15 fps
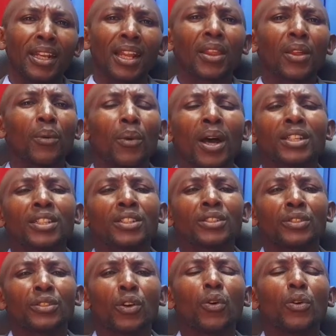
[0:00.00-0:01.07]
In other words,
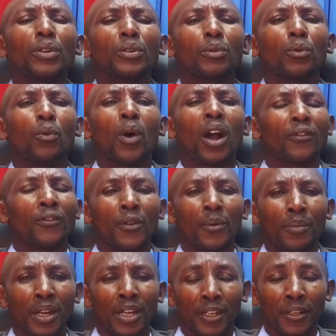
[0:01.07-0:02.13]
don't work
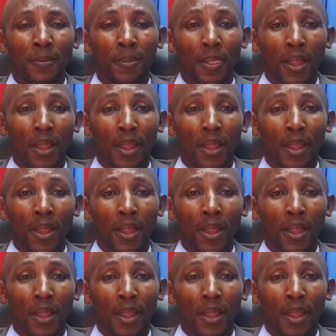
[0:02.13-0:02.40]
for money.